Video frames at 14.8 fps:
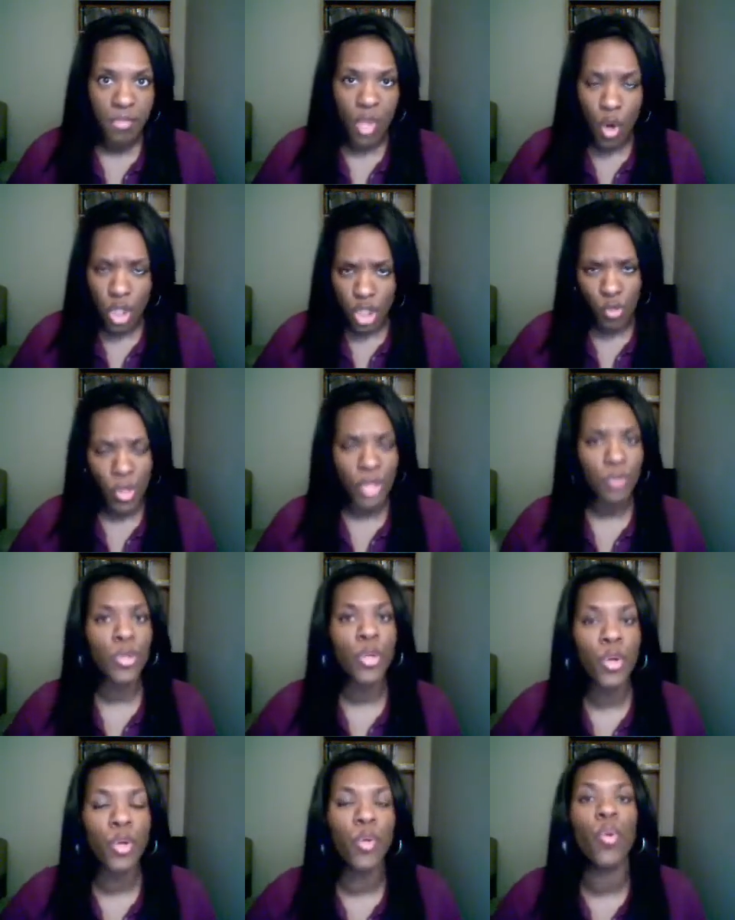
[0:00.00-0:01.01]
or direct
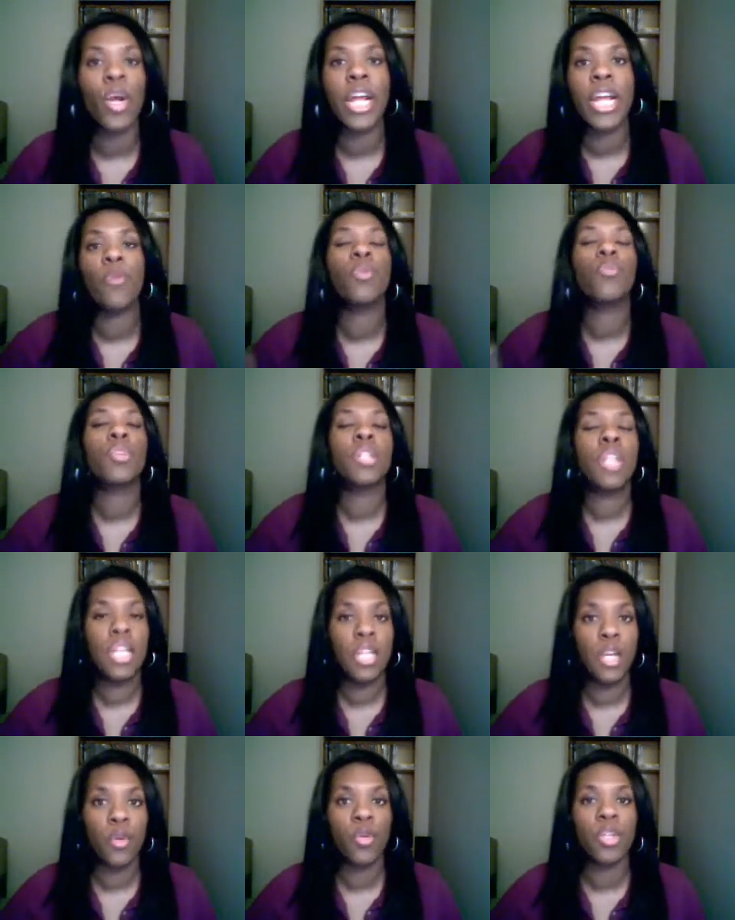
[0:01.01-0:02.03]
recruit where it will
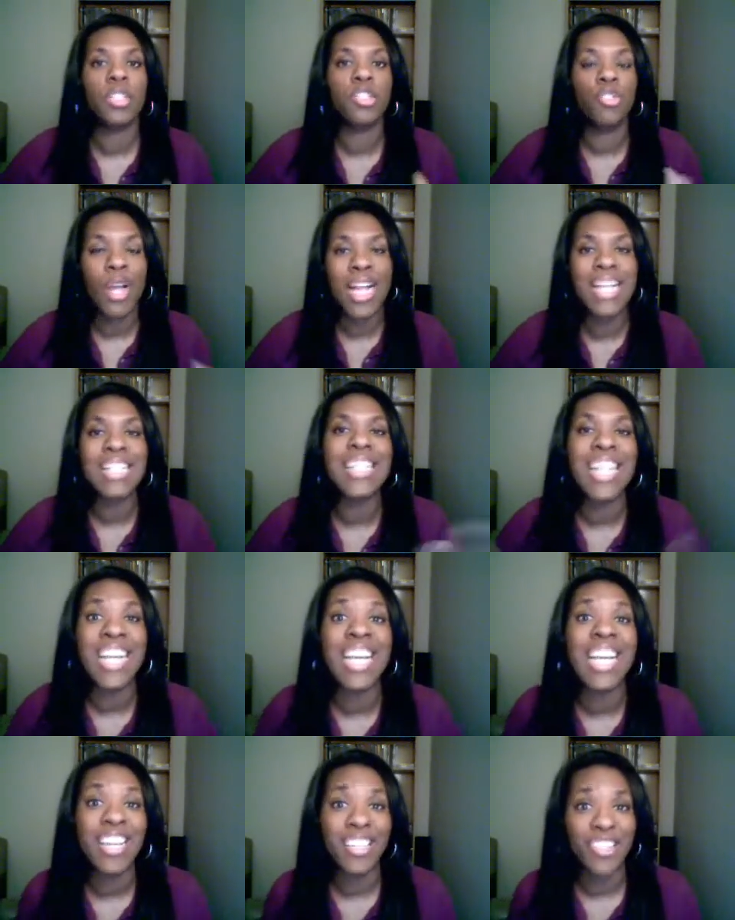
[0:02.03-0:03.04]
it will
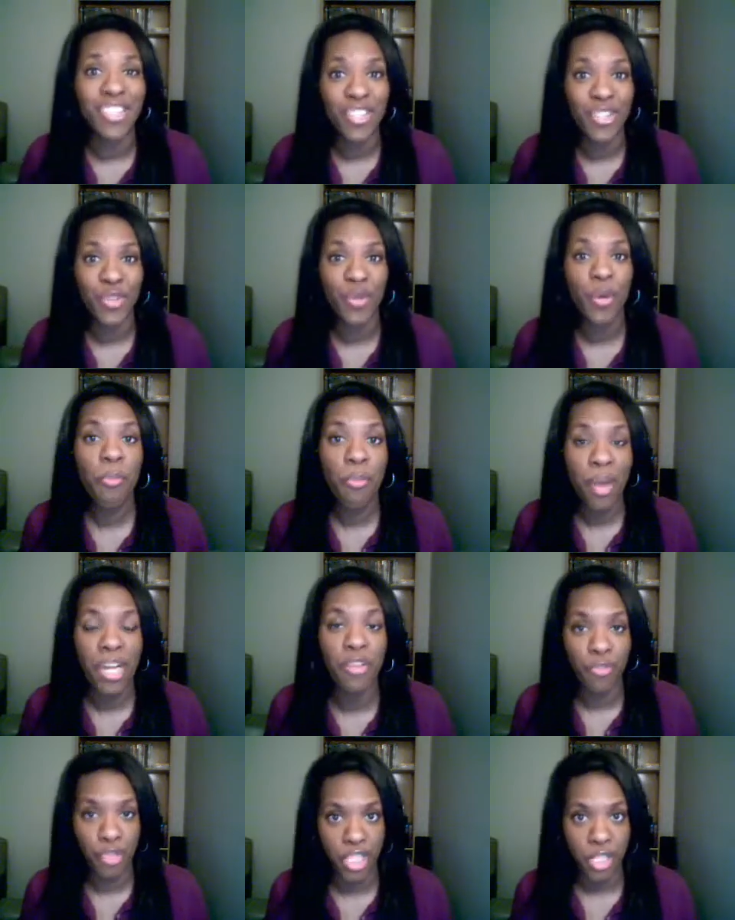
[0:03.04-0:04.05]
translate into
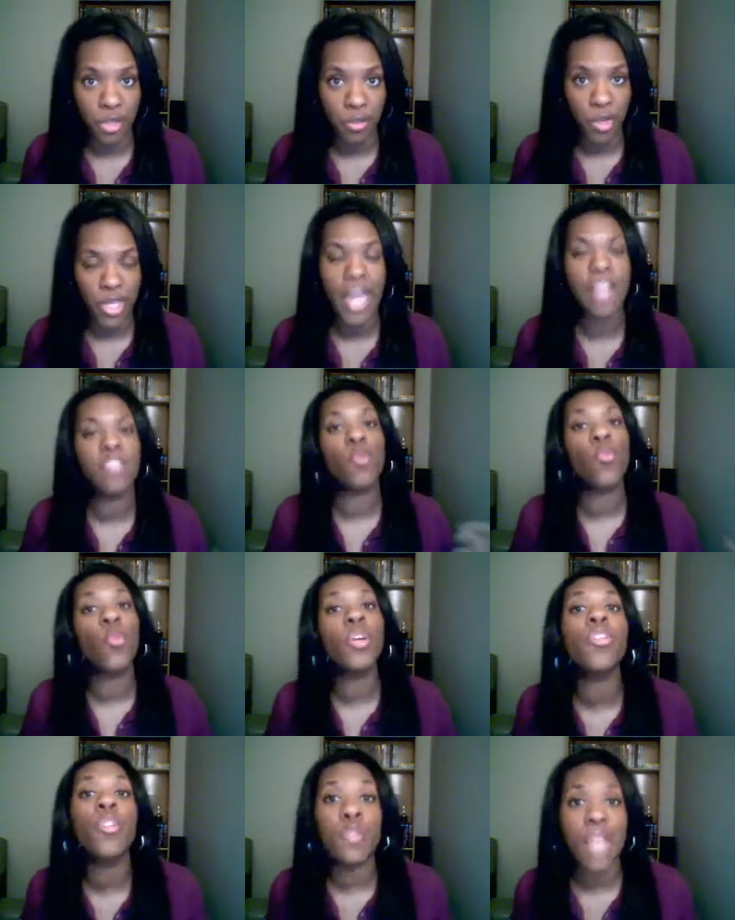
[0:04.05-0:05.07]
money for you. Okay, so
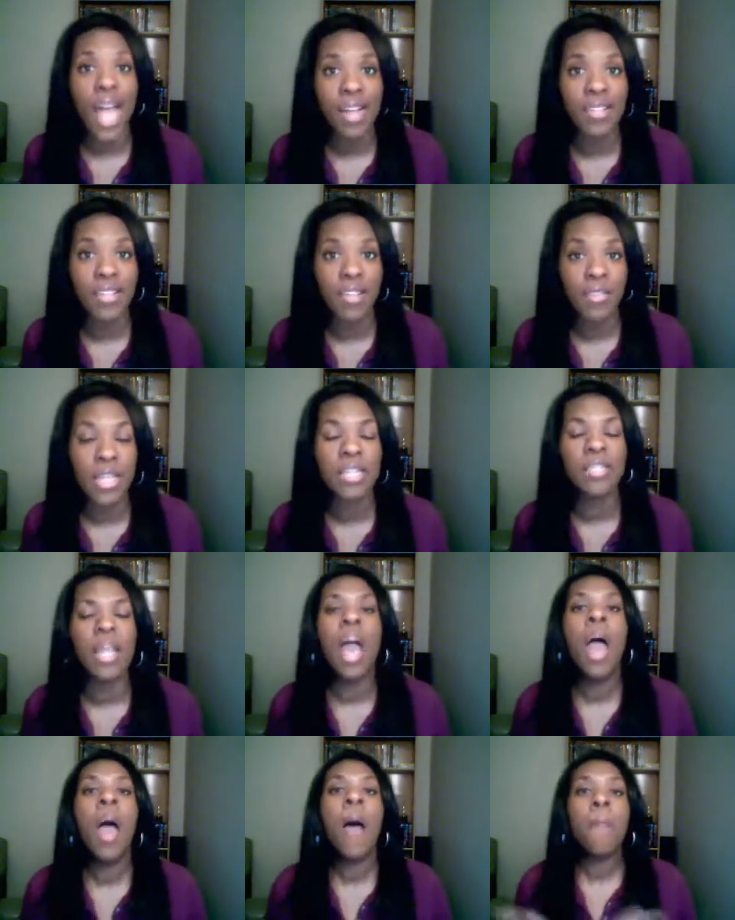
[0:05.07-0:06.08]
what are those activities?
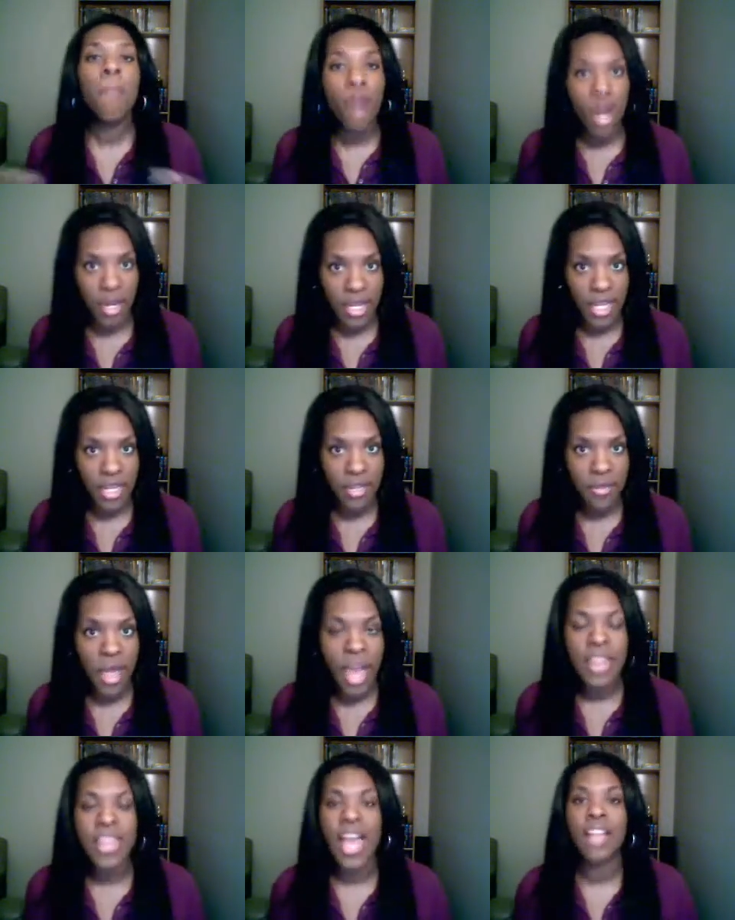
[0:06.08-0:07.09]
Marketing,
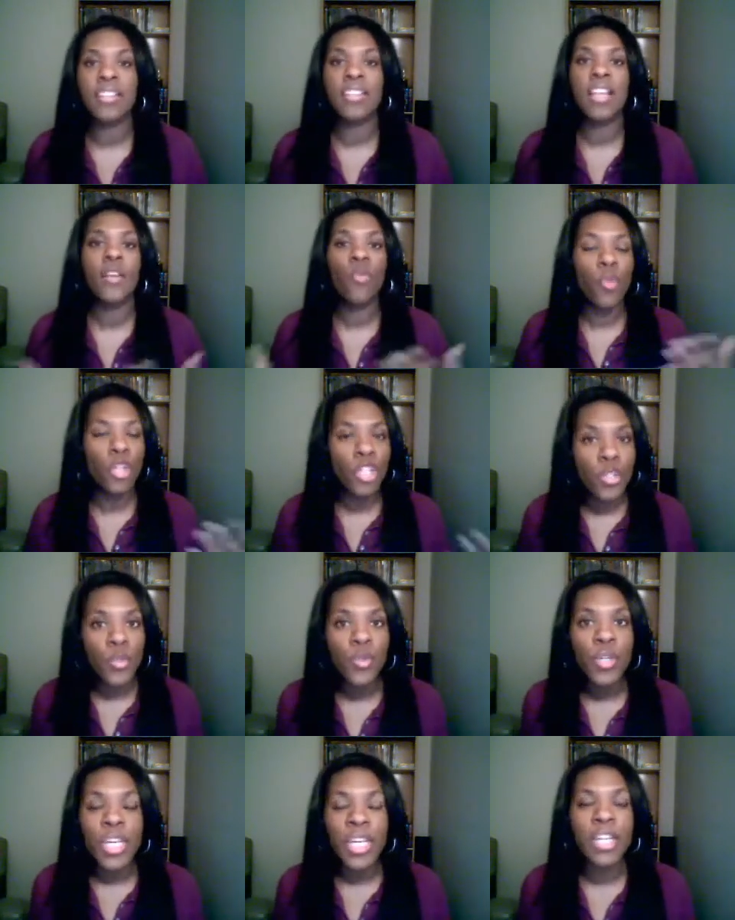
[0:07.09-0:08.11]
that's where
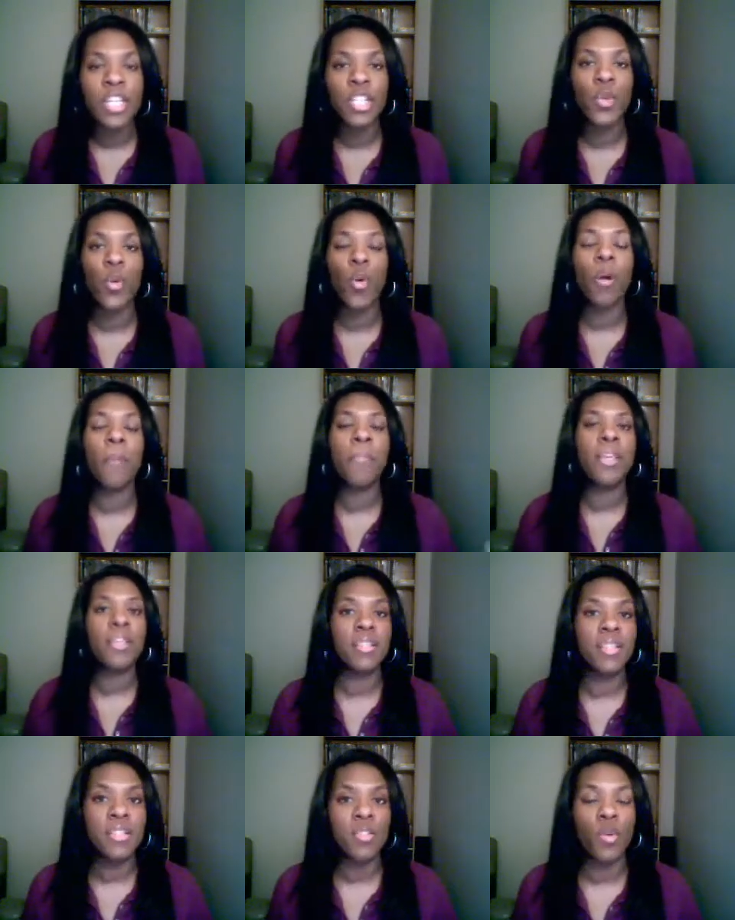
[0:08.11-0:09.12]
you get your
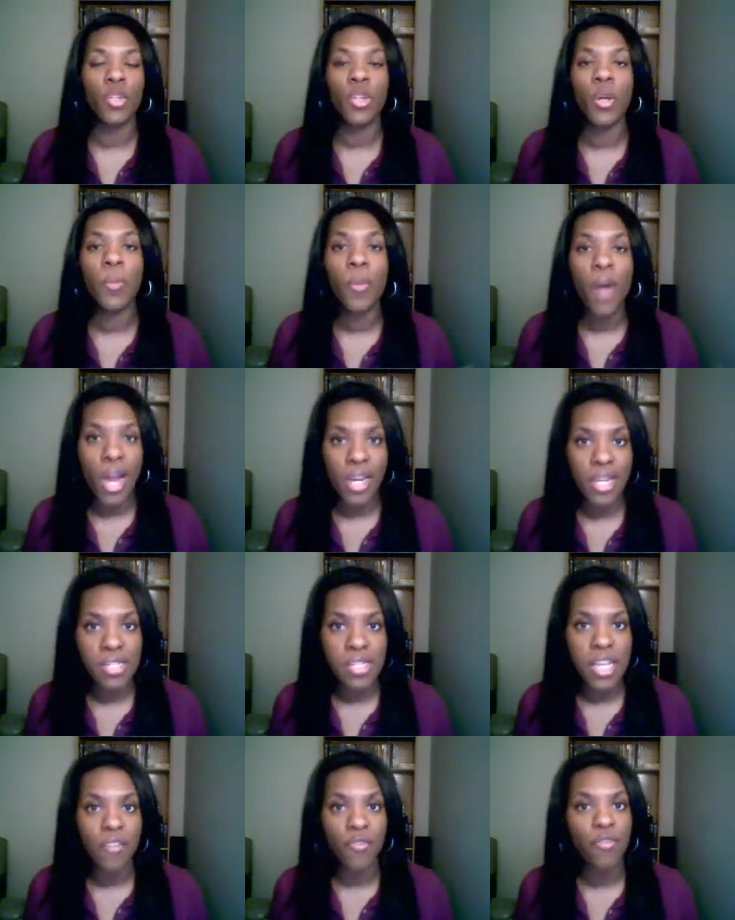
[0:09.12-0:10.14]
business or your
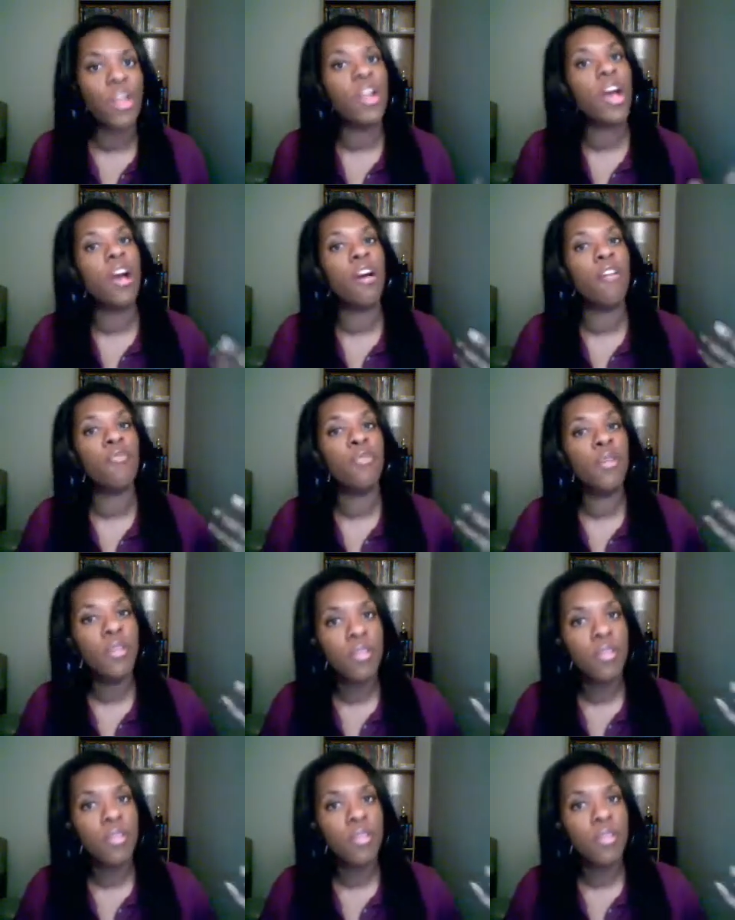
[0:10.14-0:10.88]
products in front of